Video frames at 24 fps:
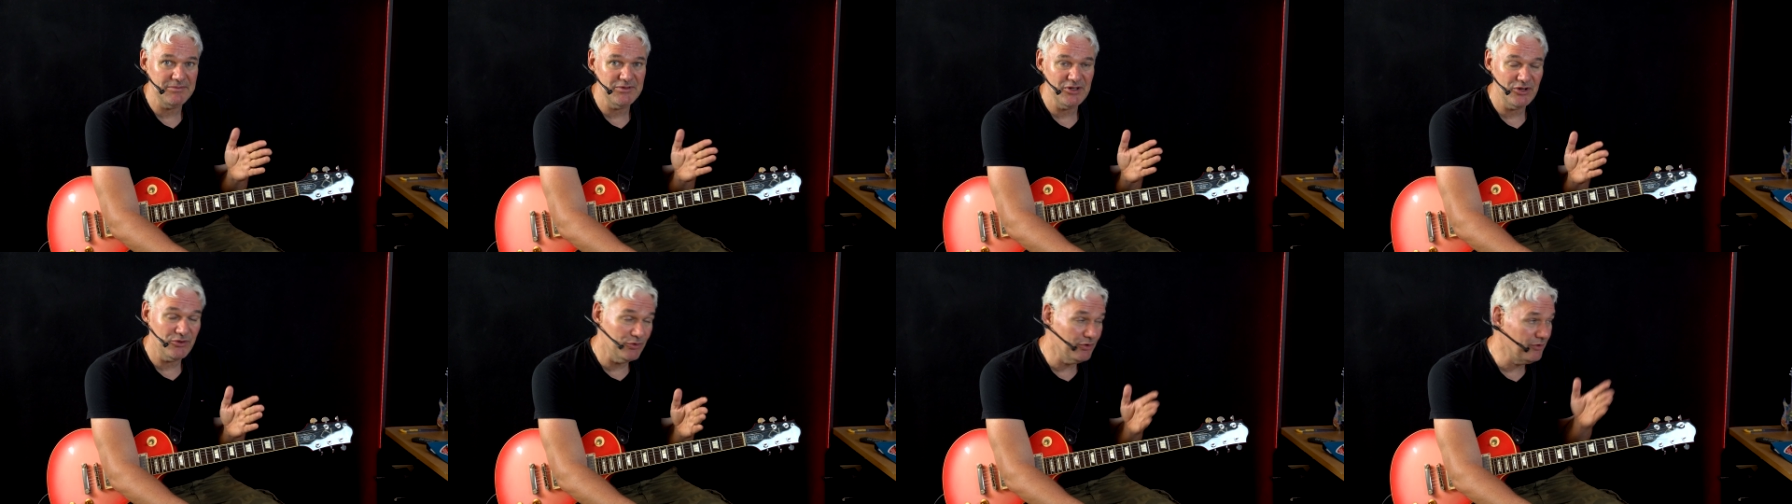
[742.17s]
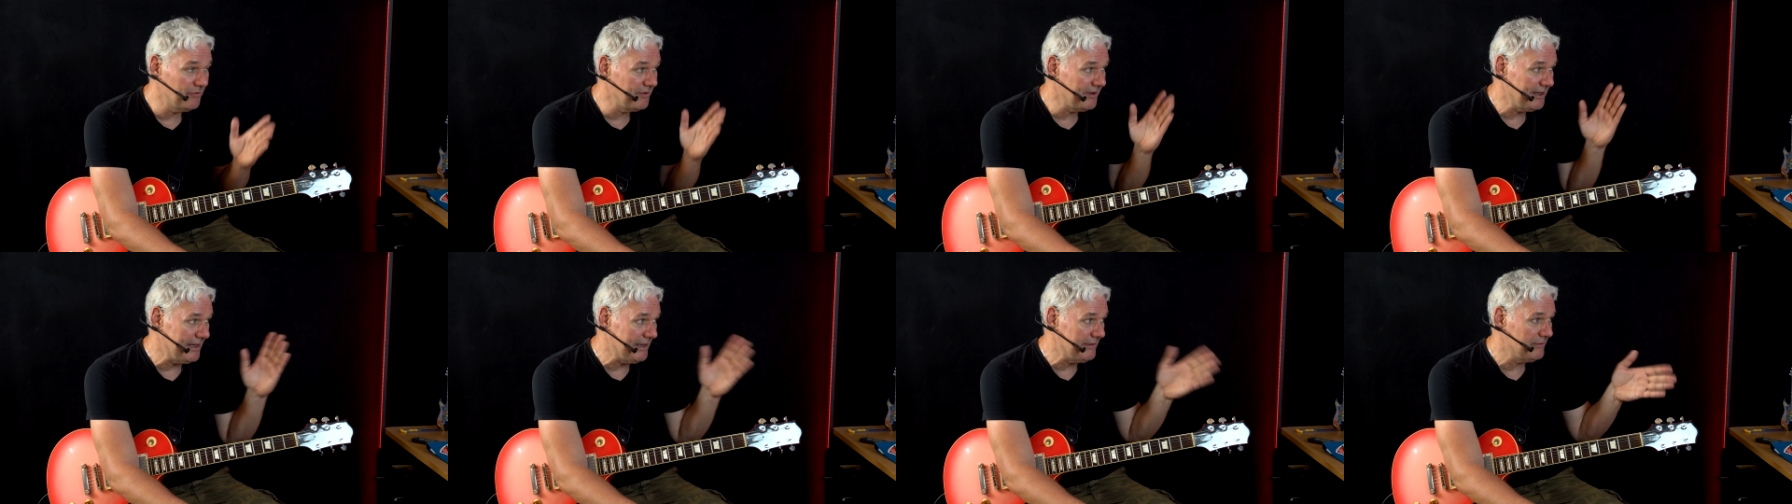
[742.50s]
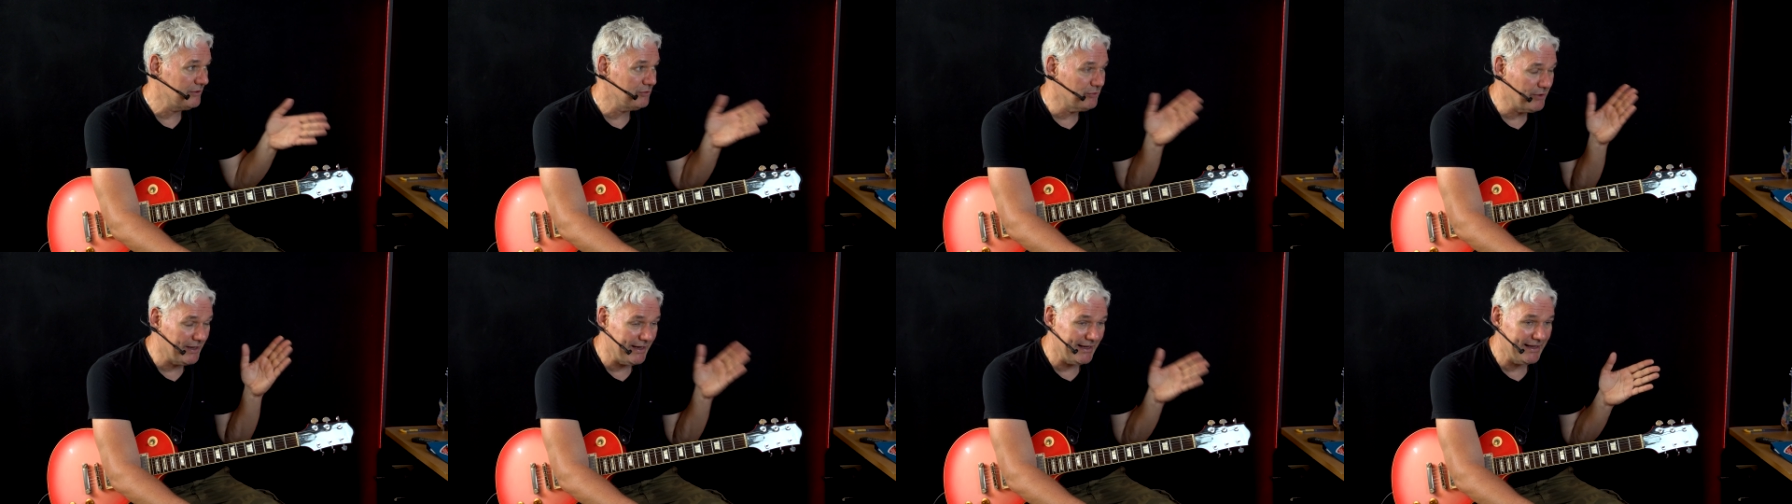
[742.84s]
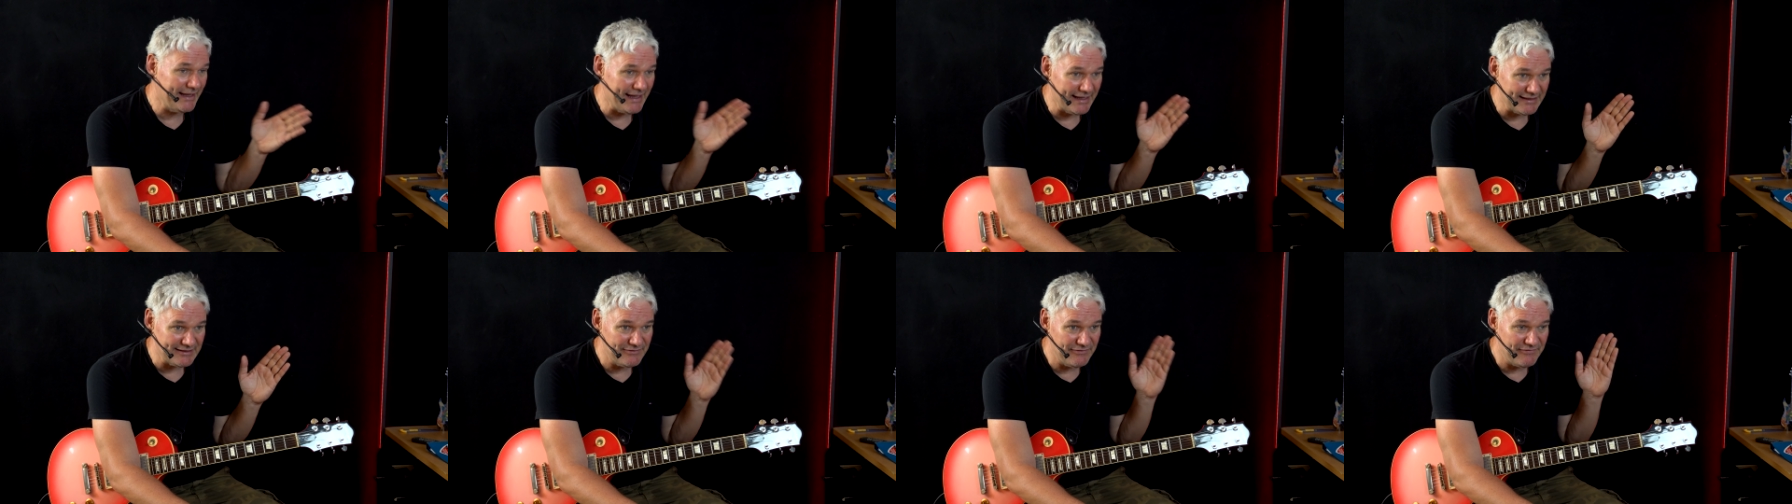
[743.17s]
the groove even when it
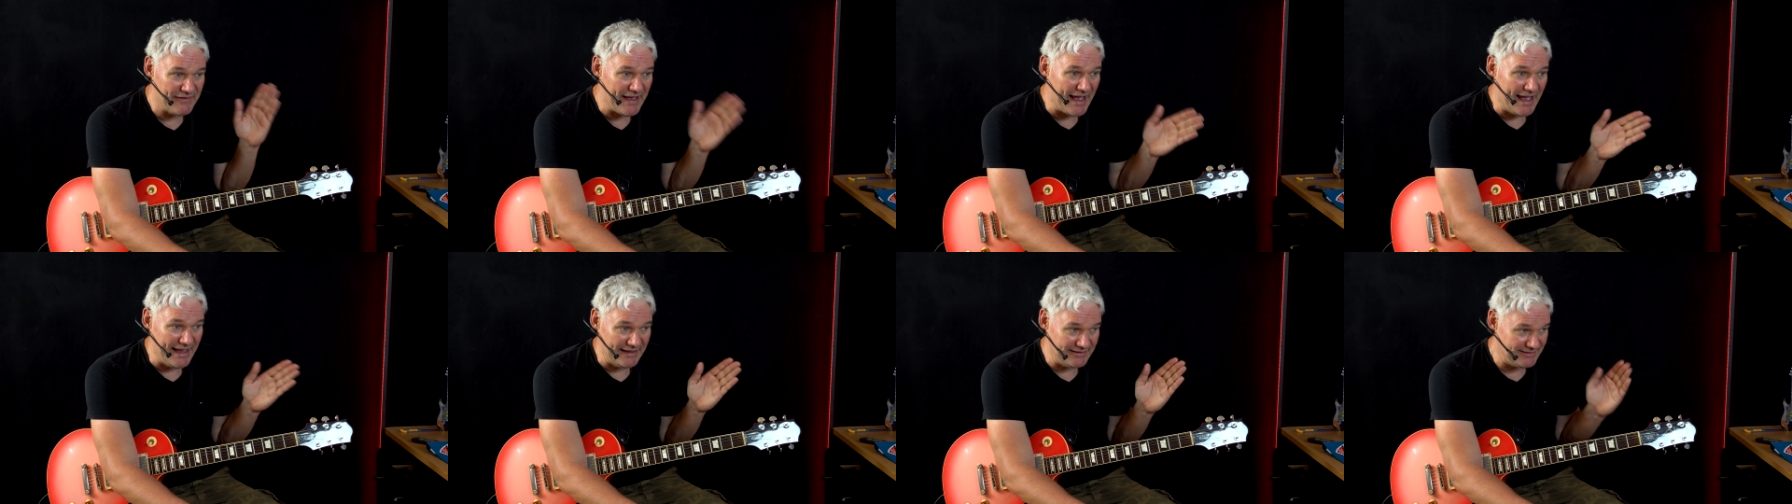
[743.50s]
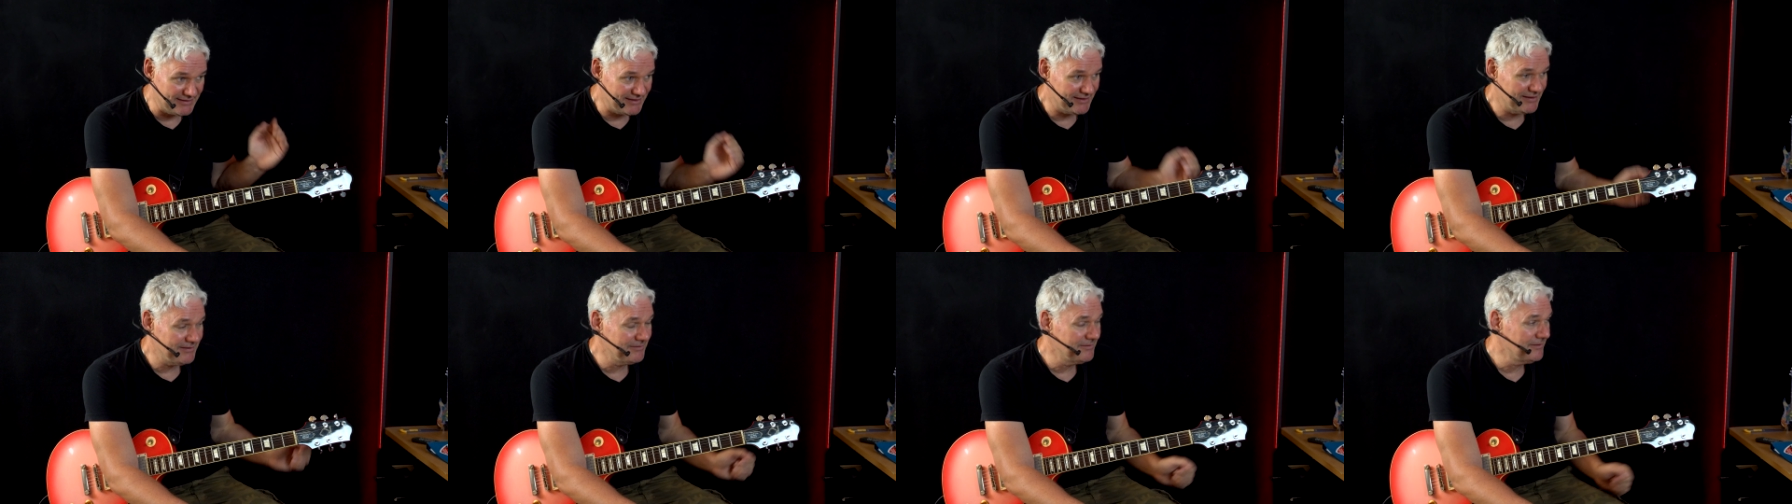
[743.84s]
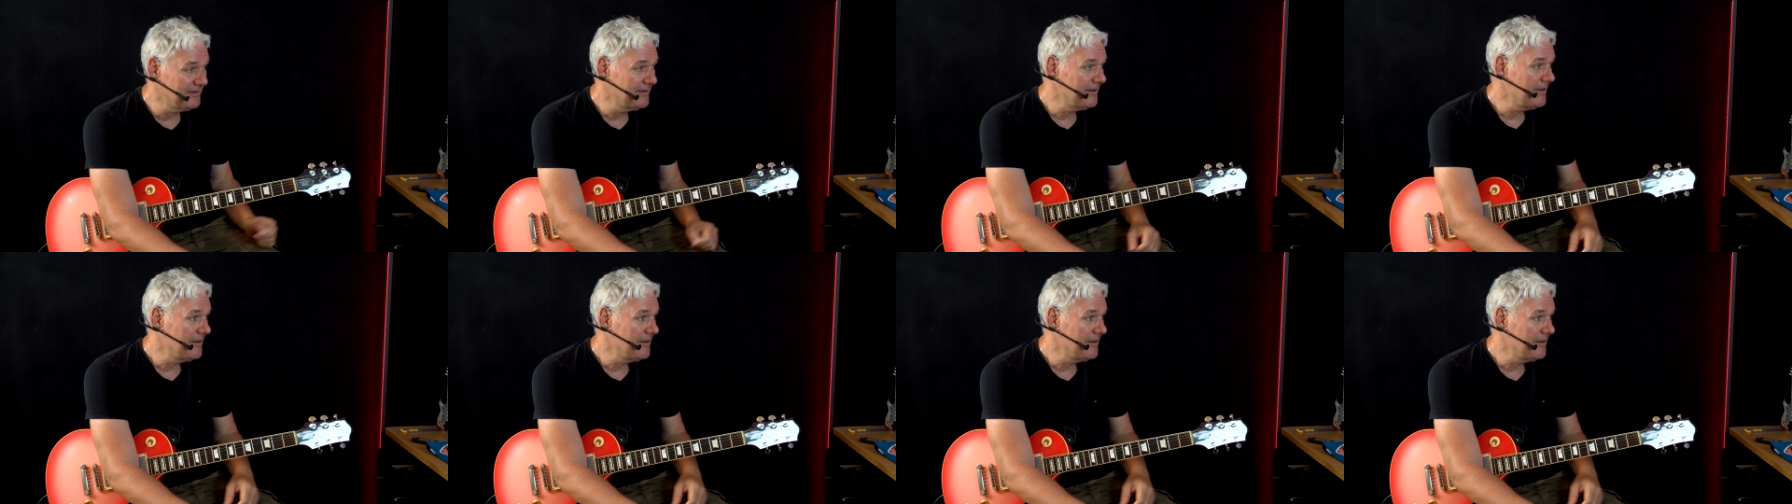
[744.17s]
gets fast.